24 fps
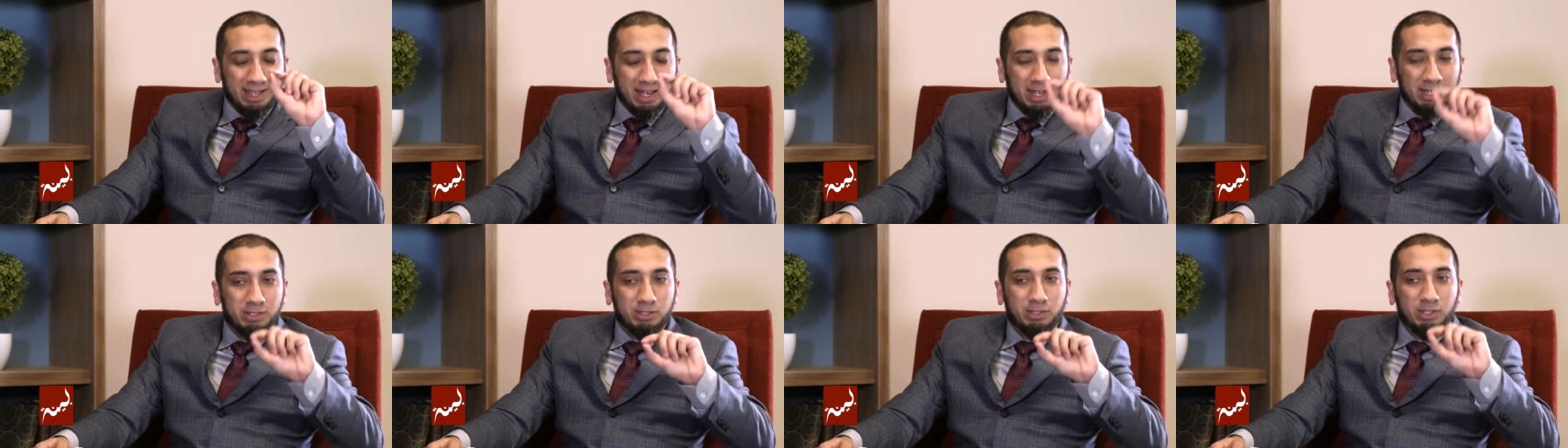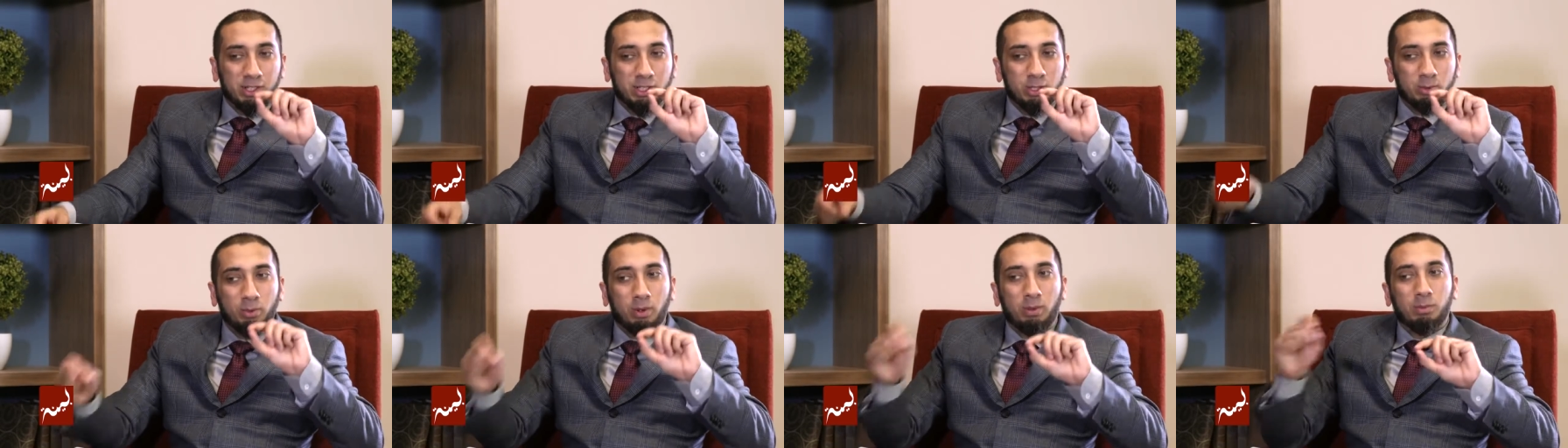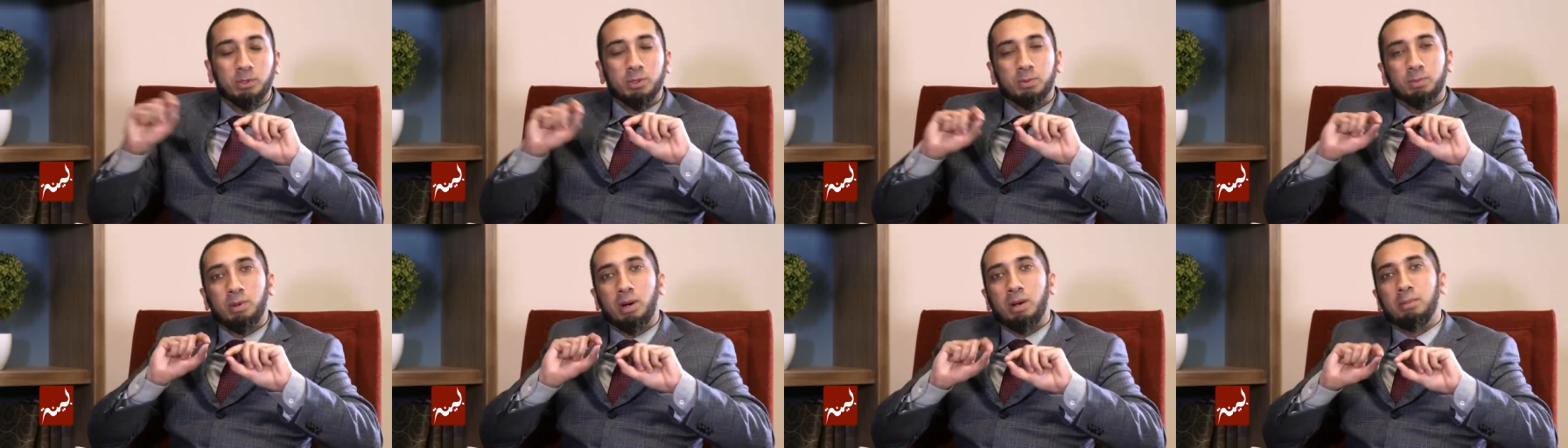not just what
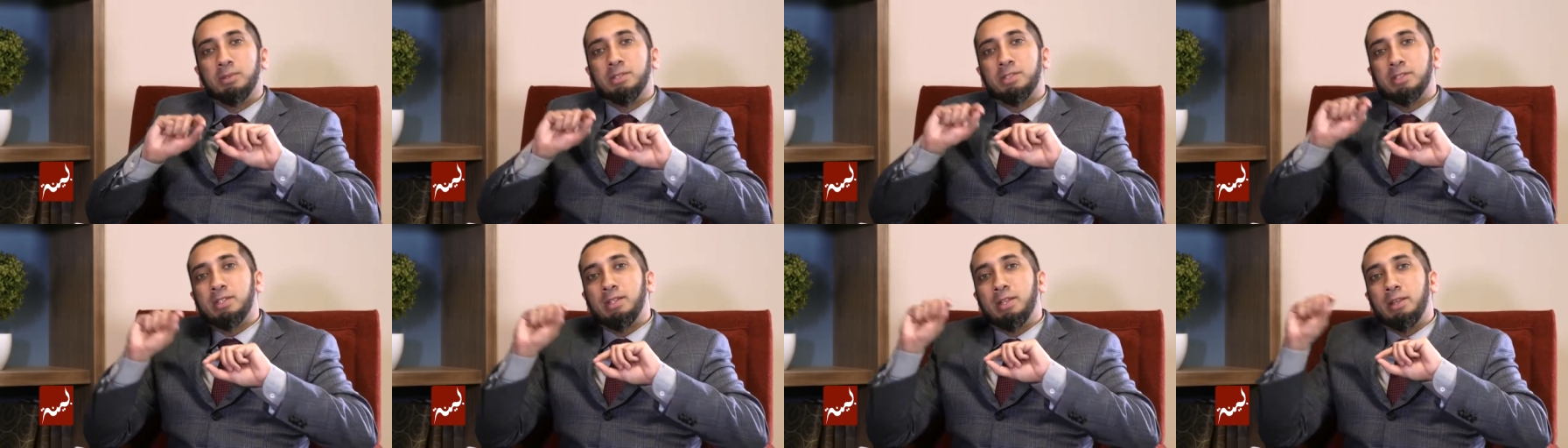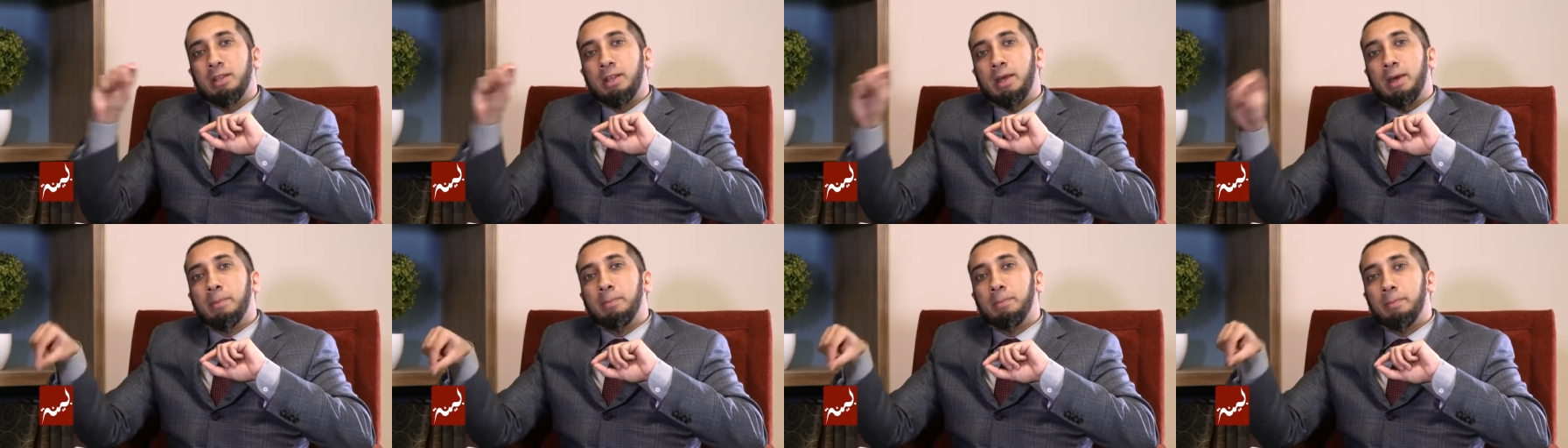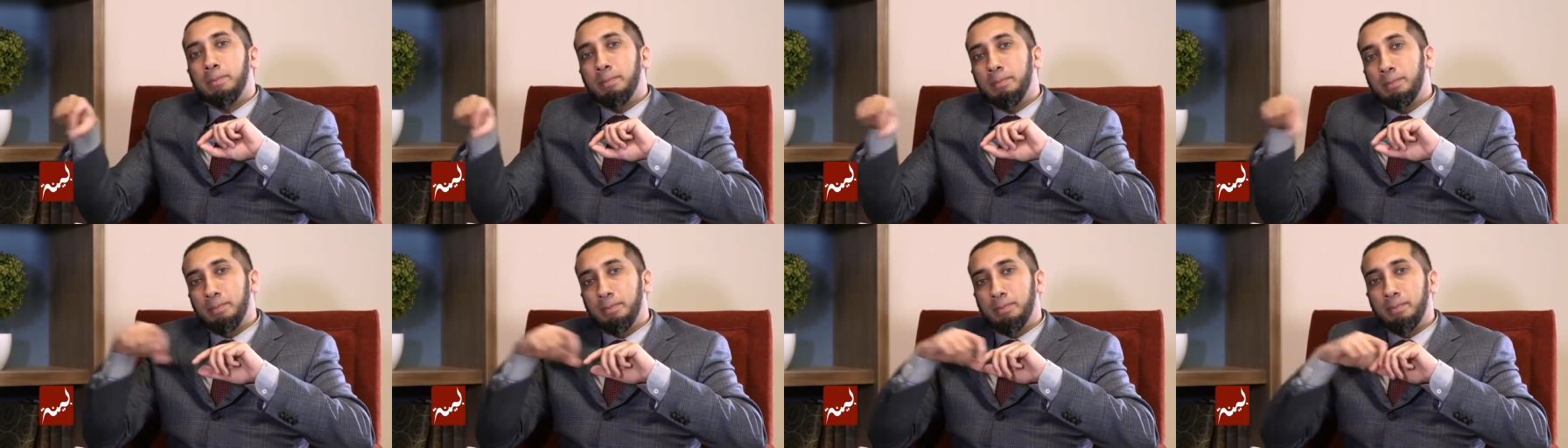was promised to
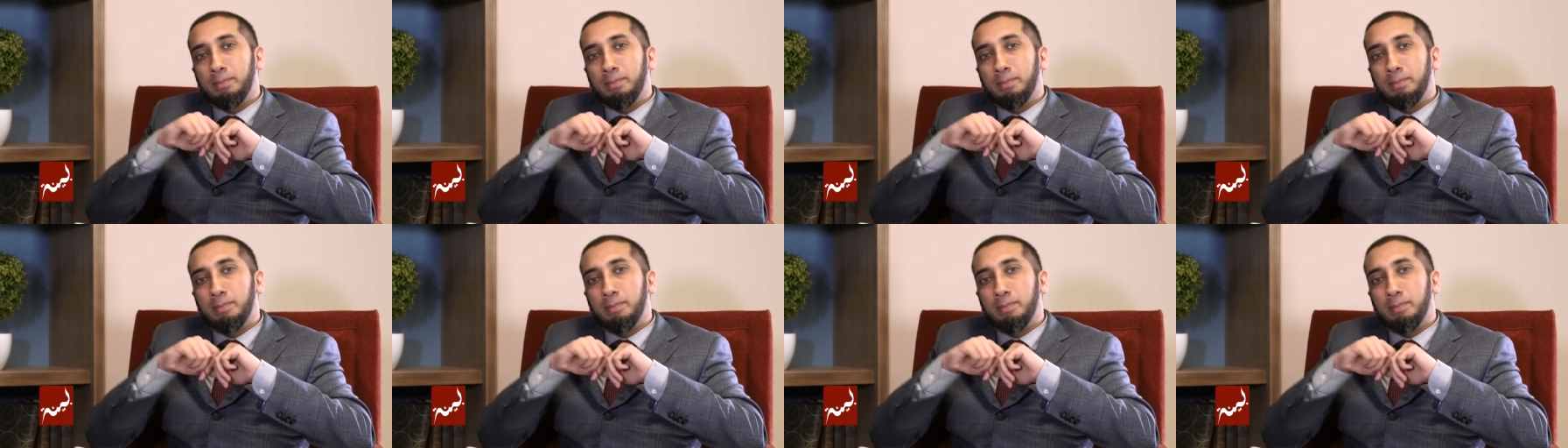them.